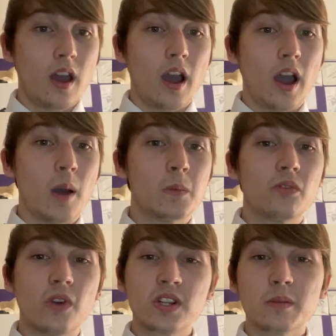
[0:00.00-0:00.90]
The
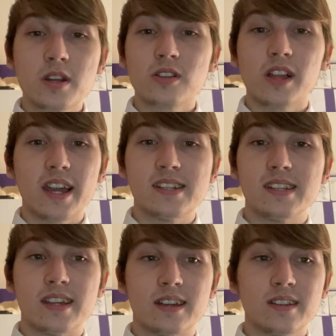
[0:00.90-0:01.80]
fundamental
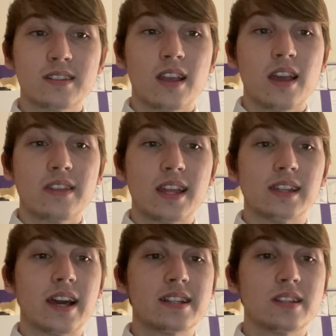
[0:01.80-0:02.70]
ideas that
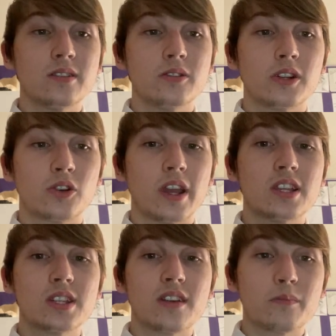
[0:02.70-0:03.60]
led to the
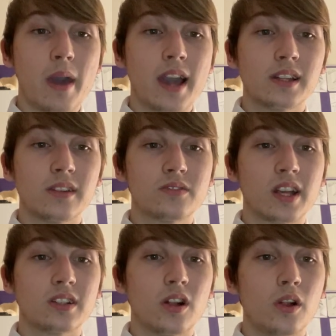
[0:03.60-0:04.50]
creation of maglev
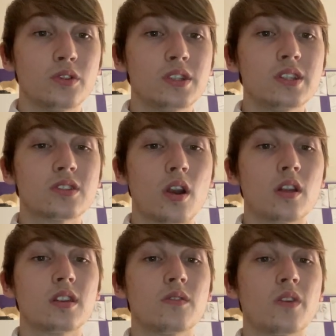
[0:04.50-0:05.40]
technology
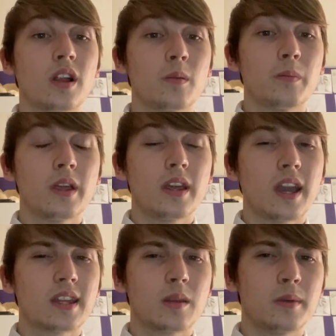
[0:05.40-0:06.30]
started developing
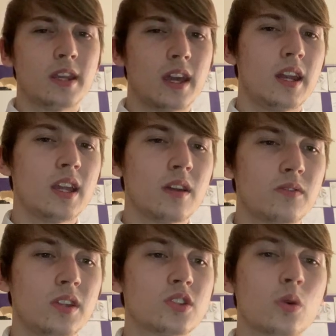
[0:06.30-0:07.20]
at the beginning
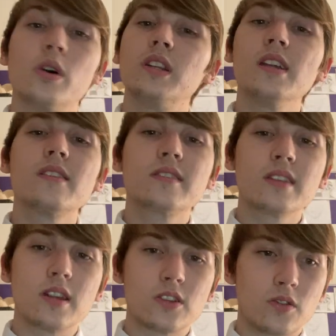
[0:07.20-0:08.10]
of the 20th
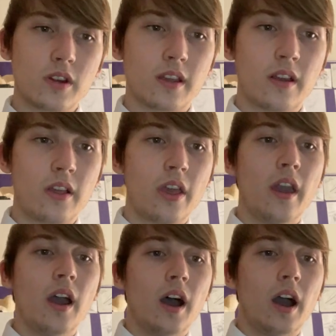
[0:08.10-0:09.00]
century.
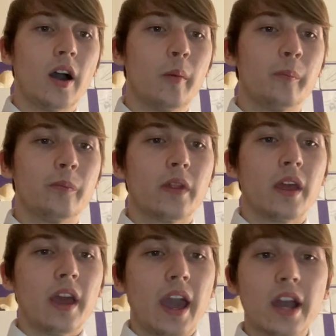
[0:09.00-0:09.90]
Um,
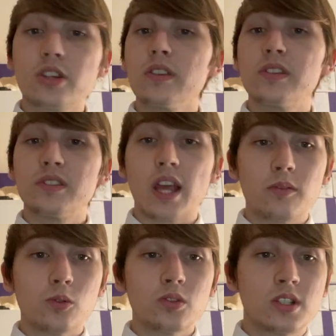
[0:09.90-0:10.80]
Actually,
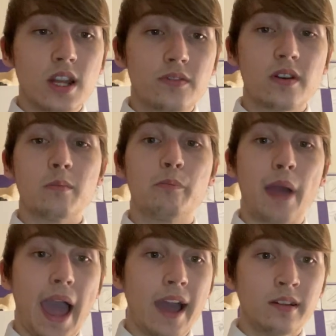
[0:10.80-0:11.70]
several different
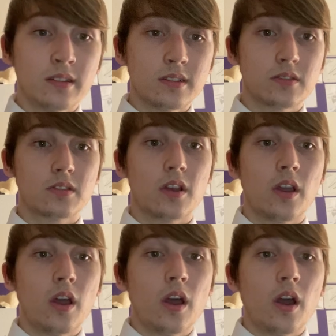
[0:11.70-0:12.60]
patents
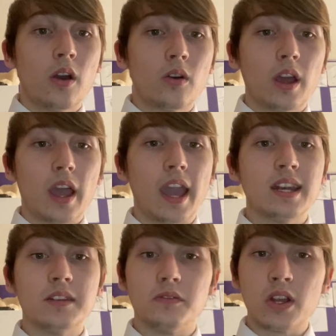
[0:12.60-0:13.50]

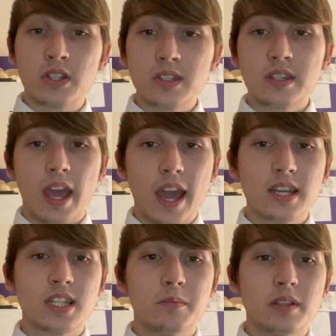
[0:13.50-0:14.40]
and inventions
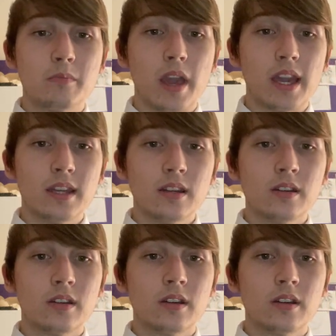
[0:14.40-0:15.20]
had to be made